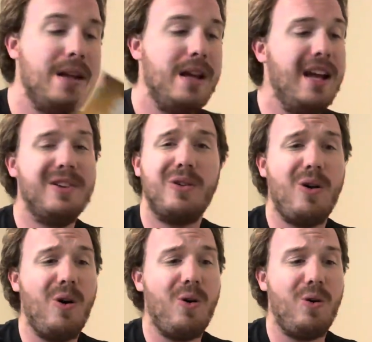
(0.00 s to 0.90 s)
And they're
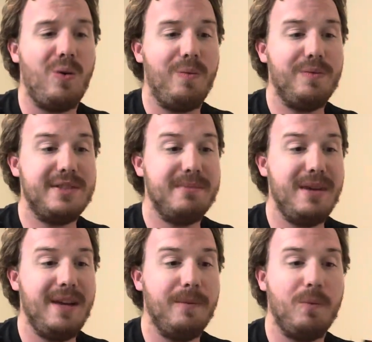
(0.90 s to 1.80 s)
all, to
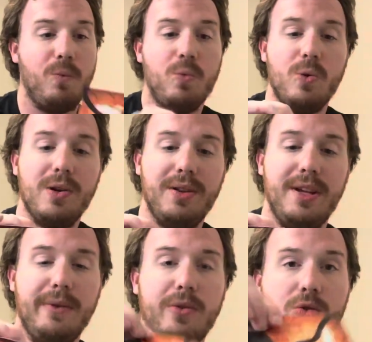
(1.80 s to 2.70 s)
me,
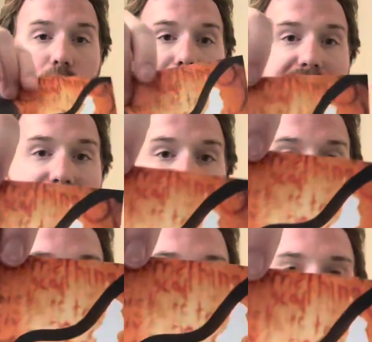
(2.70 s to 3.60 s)
really gorgeous looking.